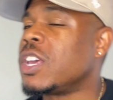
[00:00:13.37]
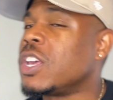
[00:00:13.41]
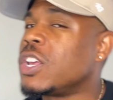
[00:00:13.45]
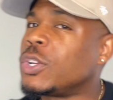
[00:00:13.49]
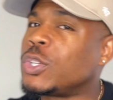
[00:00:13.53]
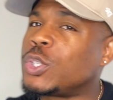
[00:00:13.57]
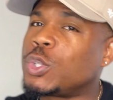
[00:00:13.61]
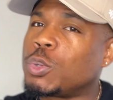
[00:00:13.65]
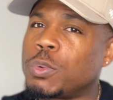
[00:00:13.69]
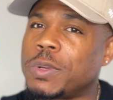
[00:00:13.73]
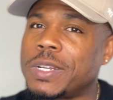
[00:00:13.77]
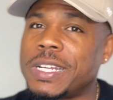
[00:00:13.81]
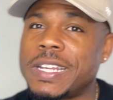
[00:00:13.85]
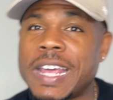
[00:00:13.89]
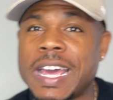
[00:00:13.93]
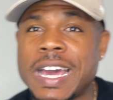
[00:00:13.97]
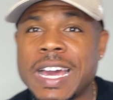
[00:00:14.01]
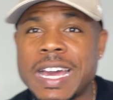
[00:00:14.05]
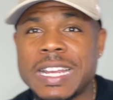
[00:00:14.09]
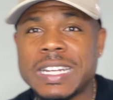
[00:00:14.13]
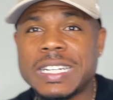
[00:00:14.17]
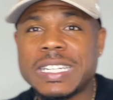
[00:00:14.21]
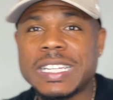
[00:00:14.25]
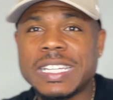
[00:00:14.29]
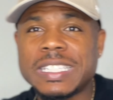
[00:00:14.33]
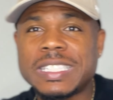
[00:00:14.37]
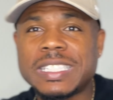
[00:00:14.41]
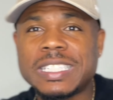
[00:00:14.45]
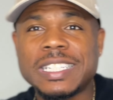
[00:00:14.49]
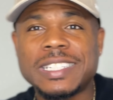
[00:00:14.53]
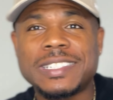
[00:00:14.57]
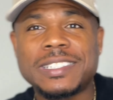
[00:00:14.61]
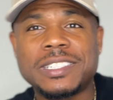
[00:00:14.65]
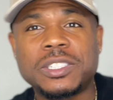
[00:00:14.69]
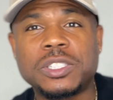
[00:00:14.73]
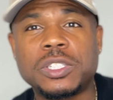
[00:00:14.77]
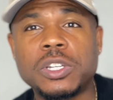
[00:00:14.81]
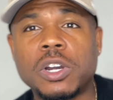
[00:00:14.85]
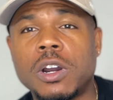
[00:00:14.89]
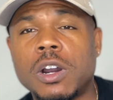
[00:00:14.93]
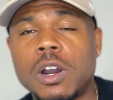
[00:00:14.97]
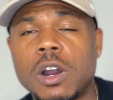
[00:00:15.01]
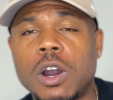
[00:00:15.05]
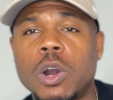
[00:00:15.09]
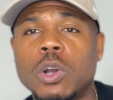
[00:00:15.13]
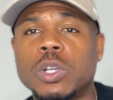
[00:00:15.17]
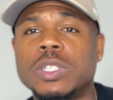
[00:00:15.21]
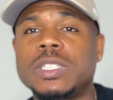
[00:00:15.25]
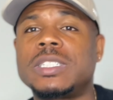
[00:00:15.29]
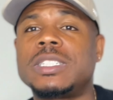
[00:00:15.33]
Do not let these
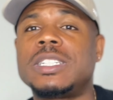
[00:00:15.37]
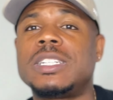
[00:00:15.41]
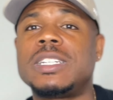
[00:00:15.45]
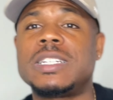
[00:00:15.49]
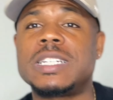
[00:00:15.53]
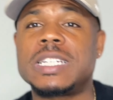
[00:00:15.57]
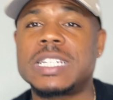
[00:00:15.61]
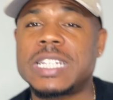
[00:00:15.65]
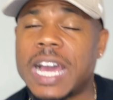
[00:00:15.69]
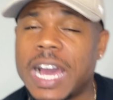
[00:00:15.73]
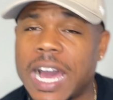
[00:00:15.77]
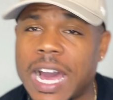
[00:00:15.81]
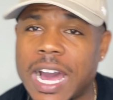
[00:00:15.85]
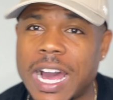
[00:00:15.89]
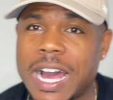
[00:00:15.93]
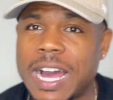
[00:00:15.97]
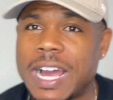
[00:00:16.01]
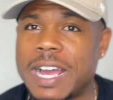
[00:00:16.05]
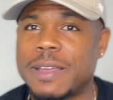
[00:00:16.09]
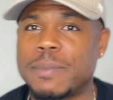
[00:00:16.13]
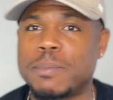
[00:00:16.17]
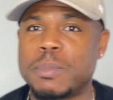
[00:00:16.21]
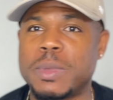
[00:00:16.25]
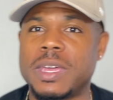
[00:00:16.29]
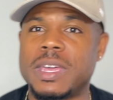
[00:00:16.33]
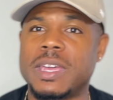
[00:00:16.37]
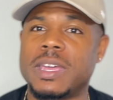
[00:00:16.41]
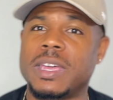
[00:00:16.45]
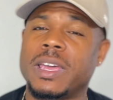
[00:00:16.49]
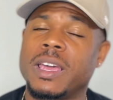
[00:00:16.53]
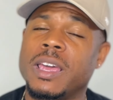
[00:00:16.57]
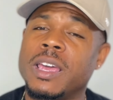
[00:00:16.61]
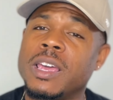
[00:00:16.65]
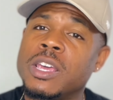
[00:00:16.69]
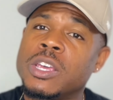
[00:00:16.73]
dogs die, man.